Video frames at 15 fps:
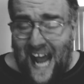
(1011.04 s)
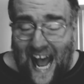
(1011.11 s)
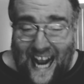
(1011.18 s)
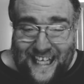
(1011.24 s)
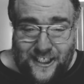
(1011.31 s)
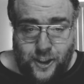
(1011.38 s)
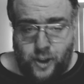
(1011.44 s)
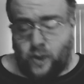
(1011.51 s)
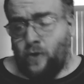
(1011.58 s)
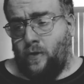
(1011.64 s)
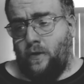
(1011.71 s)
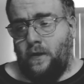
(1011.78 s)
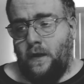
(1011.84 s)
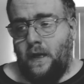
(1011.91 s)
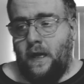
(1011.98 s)
high
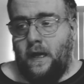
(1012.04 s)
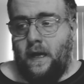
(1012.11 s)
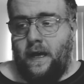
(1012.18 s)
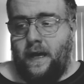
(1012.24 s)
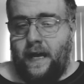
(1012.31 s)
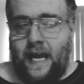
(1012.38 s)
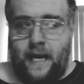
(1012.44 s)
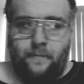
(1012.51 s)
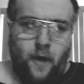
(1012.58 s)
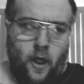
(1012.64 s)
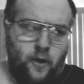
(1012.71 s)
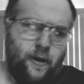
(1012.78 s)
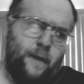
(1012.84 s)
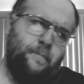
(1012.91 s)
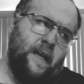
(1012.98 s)
school had a
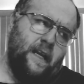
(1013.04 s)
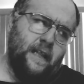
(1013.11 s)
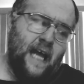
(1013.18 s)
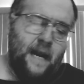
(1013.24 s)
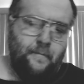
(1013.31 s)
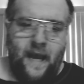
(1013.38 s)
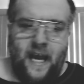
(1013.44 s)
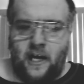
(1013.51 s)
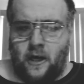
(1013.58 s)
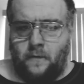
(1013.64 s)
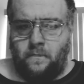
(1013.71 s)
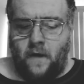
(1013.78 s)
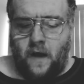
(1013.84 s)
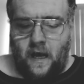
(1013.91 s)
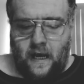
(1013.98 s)
brother that played linebacker.
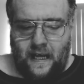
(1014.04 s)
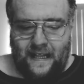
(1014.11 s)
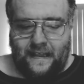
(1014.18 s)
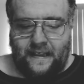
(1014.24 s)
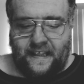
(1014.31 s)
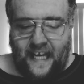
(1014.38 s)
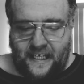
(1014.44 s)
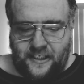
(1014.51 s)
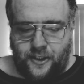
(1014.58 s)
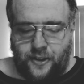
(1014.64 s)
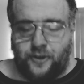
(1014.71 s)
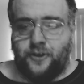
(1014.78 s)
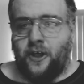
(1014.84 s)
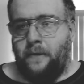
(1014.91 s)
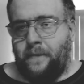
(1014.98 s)
Uh, Dexter
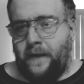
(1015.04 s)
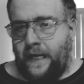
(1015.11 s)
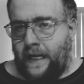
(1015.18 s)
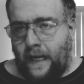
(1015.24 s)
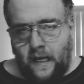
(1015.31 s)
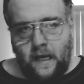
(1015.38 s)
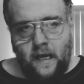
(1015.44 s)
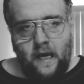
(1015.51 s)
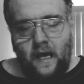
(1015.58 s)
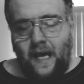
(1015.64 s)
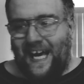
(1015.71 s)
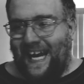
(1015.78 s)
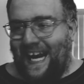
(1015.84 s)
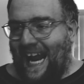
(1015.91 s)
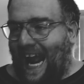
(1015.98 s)
is going to be
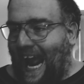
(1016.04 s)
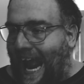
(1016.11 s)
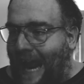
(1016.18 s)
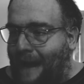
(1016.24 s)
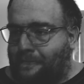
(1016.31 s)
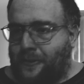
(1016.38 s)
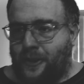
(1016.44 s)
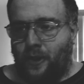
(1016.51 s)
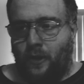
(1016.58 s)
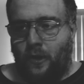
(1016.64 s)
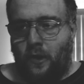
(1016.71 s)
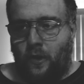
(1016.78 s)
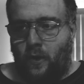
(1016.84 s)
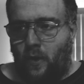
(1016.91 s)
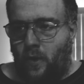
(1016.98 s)
an
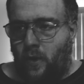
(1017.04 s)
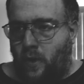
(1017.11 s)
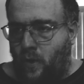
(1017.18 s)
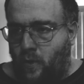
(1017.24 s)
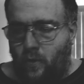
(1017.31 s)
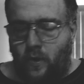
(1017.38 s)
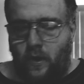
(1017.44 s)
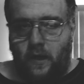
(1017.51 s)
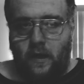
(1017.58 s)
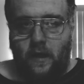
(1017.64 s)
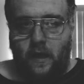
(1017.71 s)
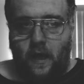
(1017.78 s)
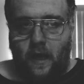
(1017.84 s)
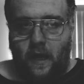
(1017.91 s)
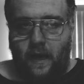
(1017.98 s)
absolute
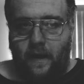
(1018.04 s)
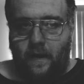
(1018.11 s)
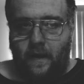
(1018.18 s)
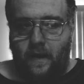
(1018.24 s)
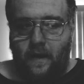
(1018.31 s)
uh,